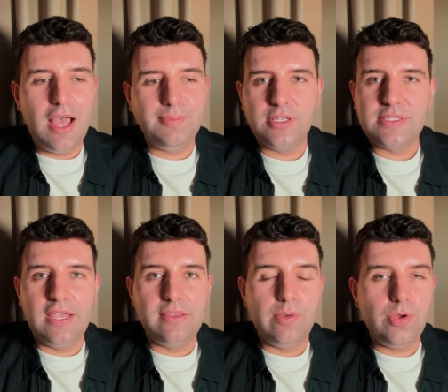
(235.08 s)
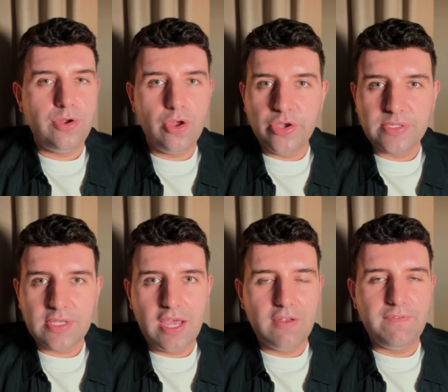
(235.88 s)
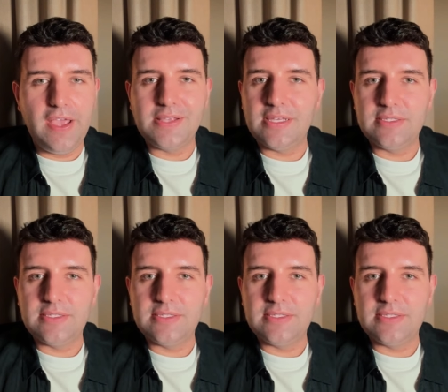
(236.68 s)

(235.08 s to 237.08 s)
I'm not saying there were no side effects.